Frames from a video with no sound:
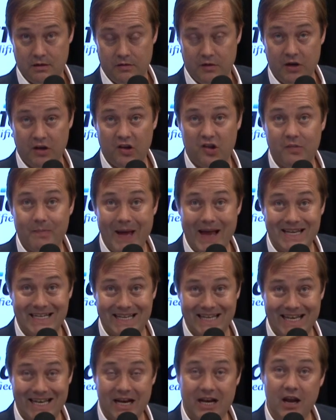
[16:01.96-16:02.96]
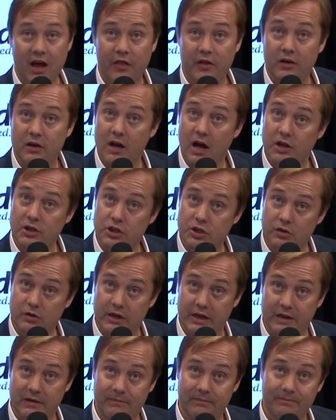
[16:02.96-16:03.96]
they're going to spend it in another
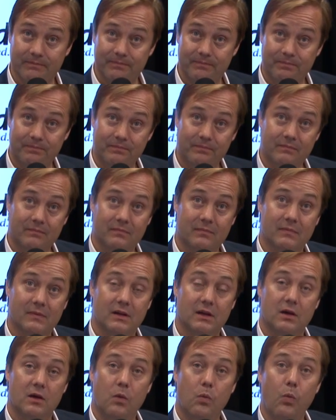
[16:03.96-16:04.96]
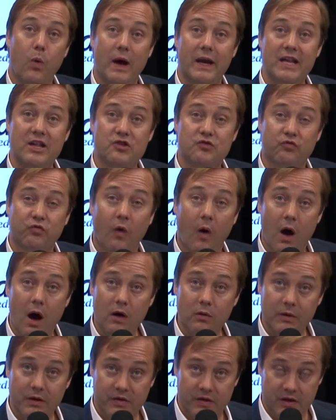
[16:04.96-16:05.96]
country. What is
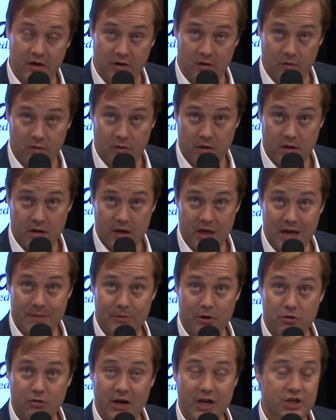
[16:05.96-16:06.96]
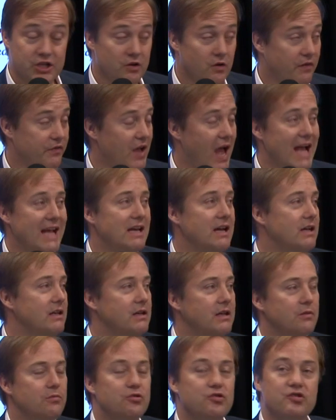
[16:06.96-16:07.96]
wrong with you, immigration office? I,
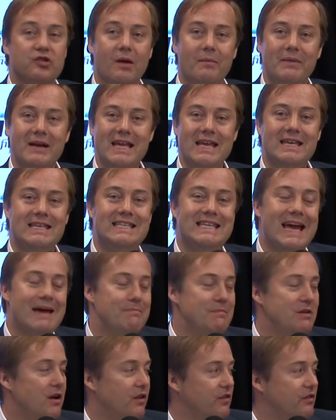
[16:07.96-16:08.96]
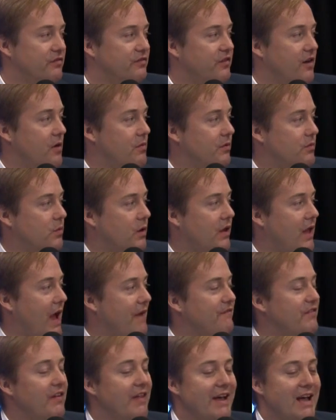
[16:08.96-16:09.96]
somebody get me on the phone with one. I
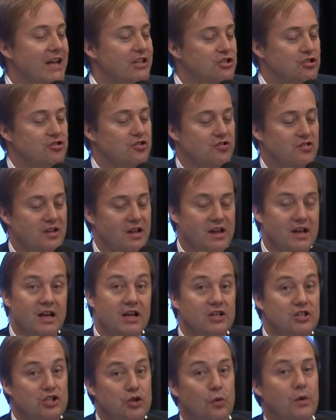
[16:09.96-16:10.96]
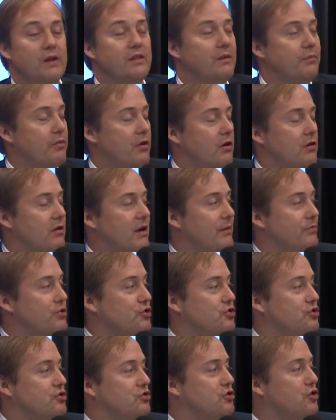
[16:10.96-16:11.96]
feel like I should just, during the program,
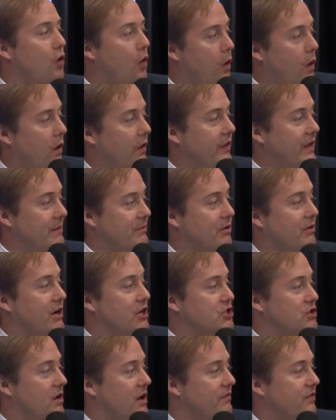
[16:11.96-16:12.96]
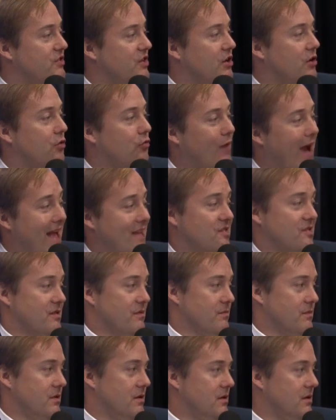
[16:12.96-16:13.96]
just call the immigration office and harass
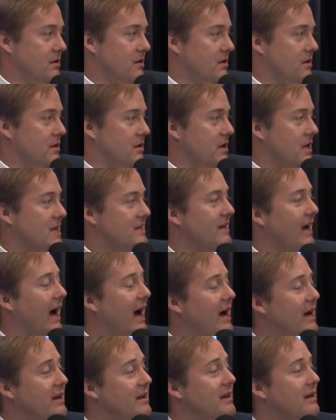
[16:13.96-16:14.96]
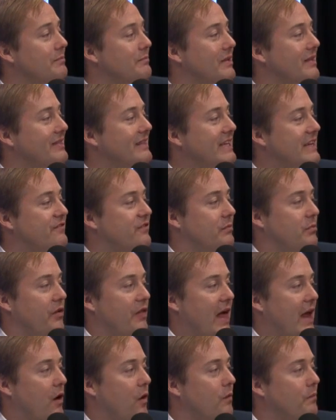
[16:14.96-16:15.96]
them. It's unbelievable
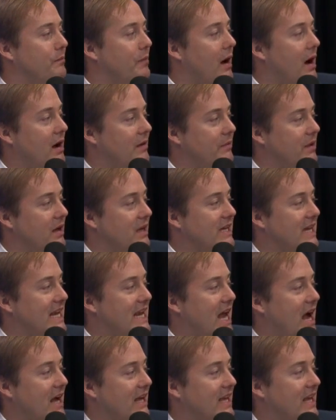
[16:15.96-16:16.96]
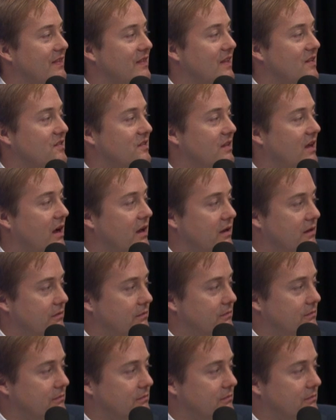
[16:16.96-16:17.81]
that Obama cannot get this done.